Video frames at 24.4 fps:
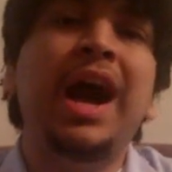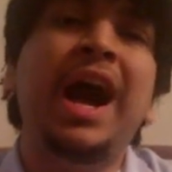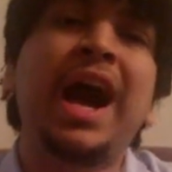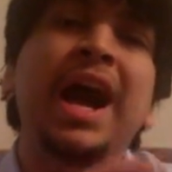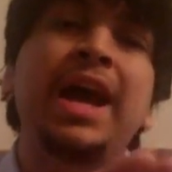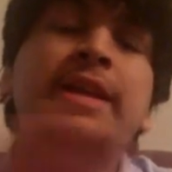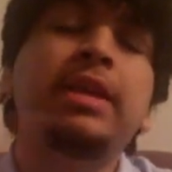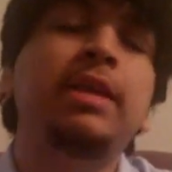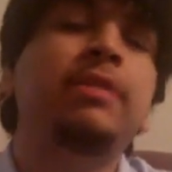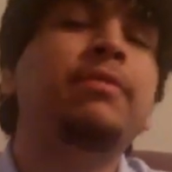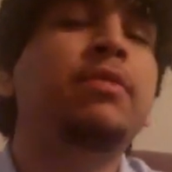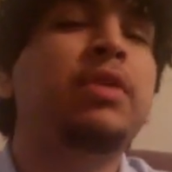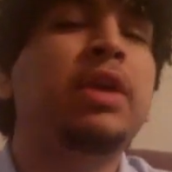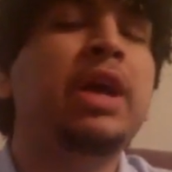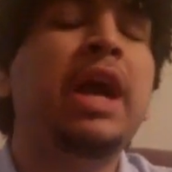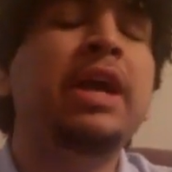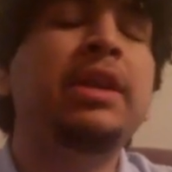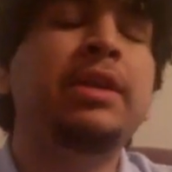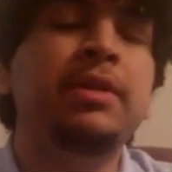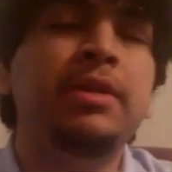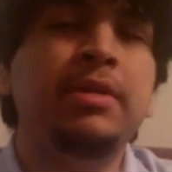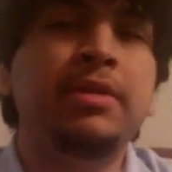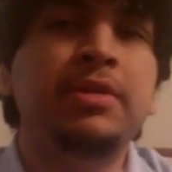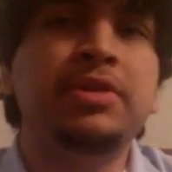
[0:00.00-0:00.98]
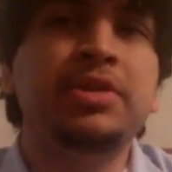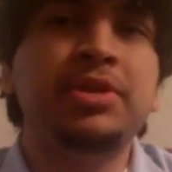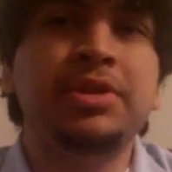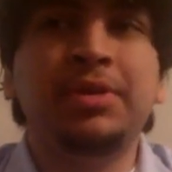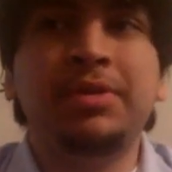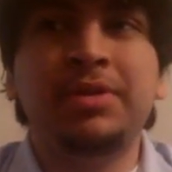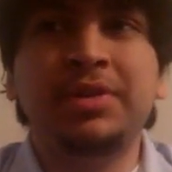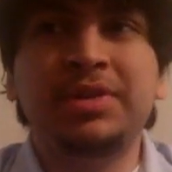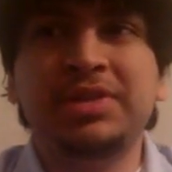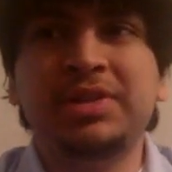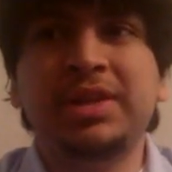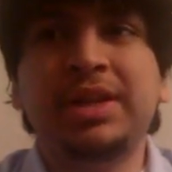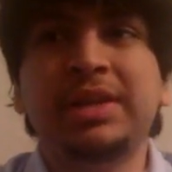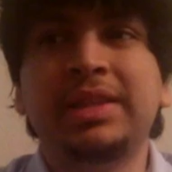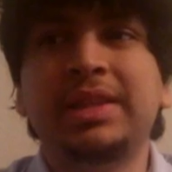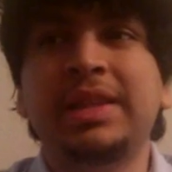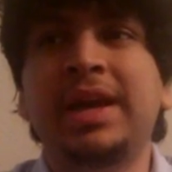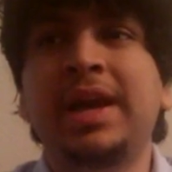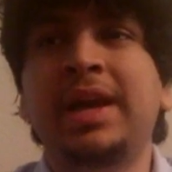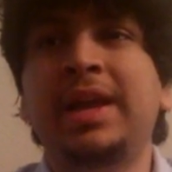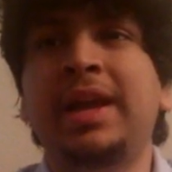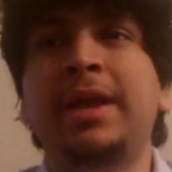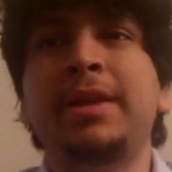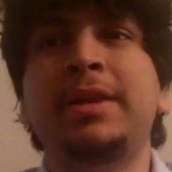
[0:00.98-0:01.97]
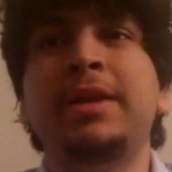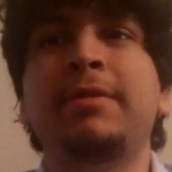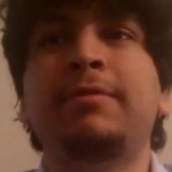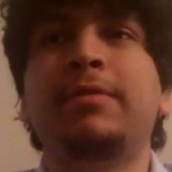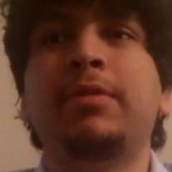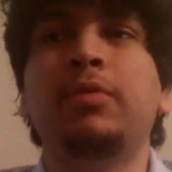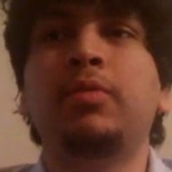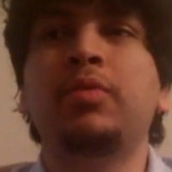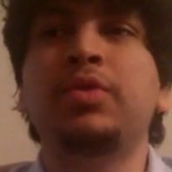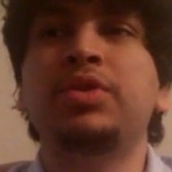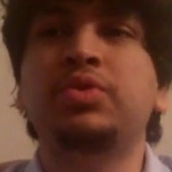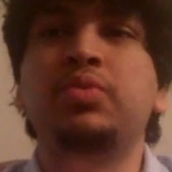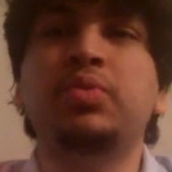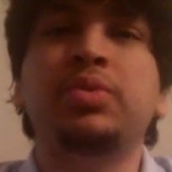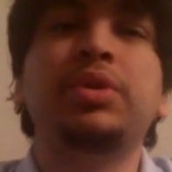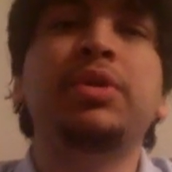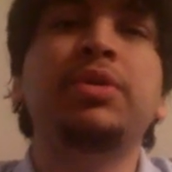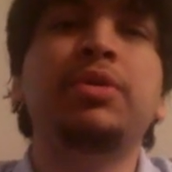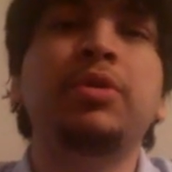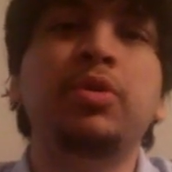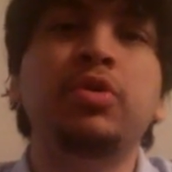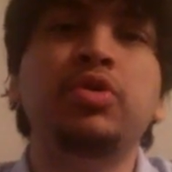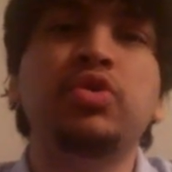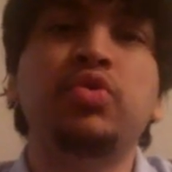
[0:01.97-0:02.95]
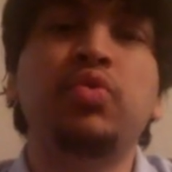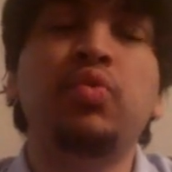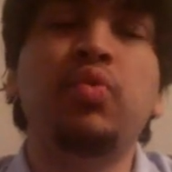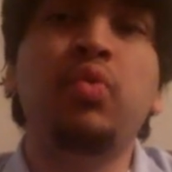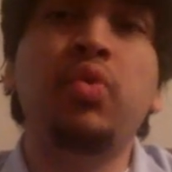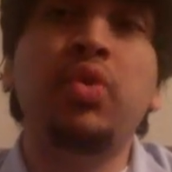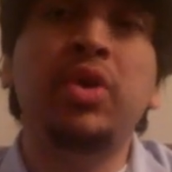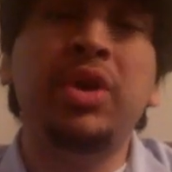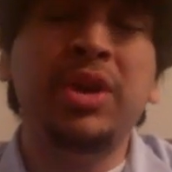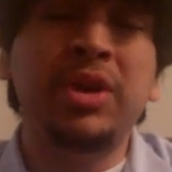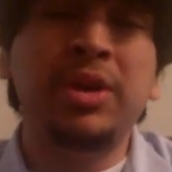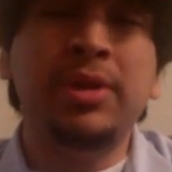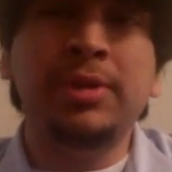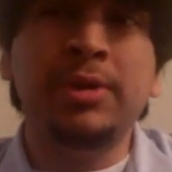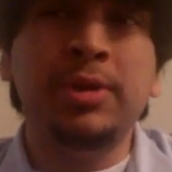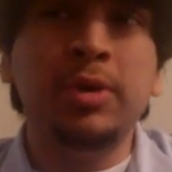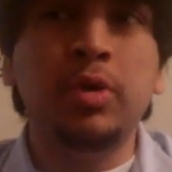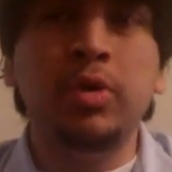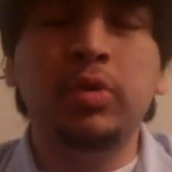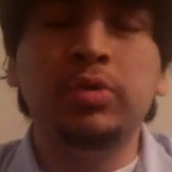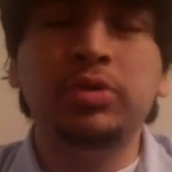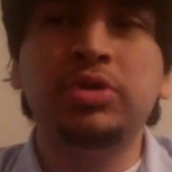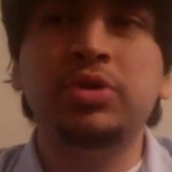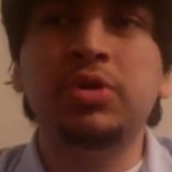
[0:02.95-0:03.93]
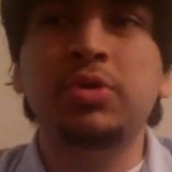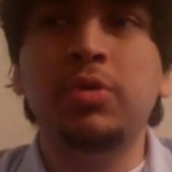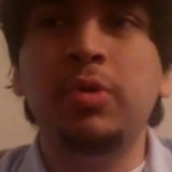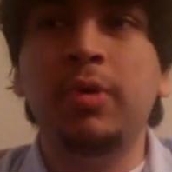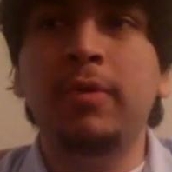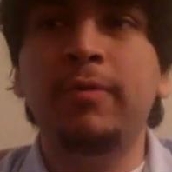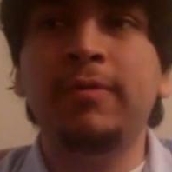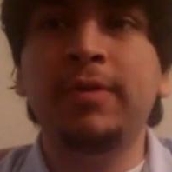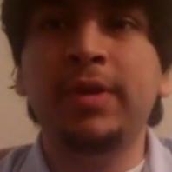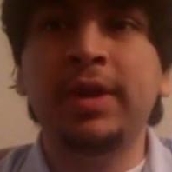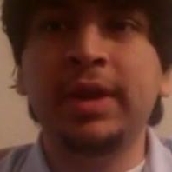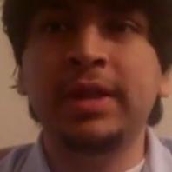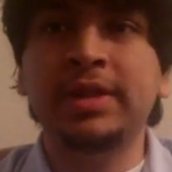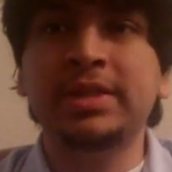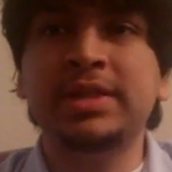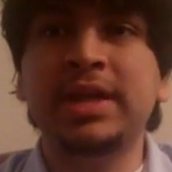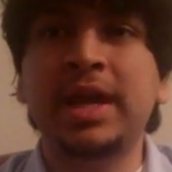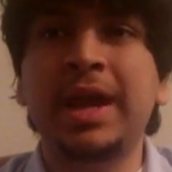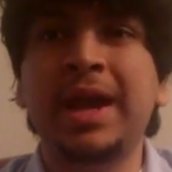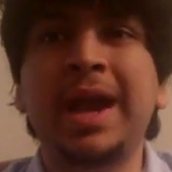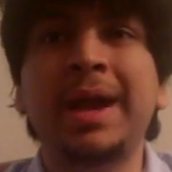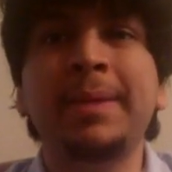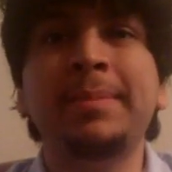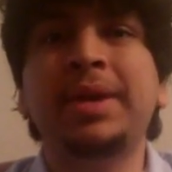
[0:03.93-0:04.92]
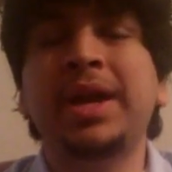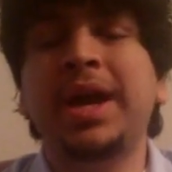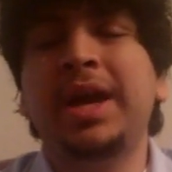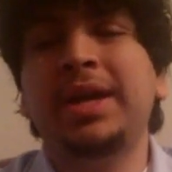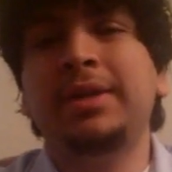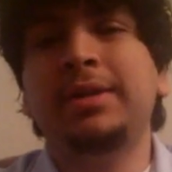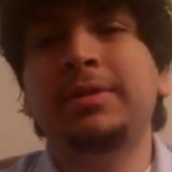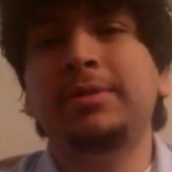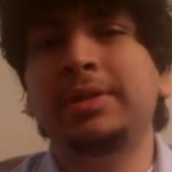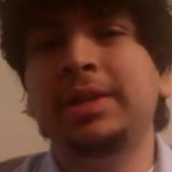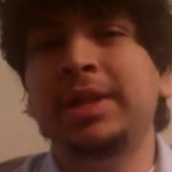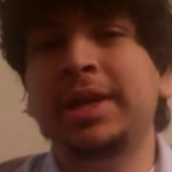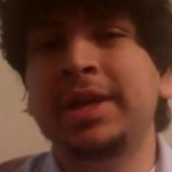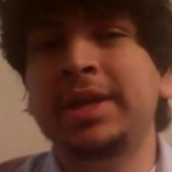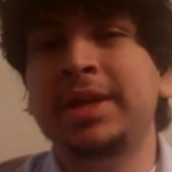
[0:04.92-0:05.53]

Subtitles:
I never got into the series like that. I never was one of those really old school fans. I'm kind of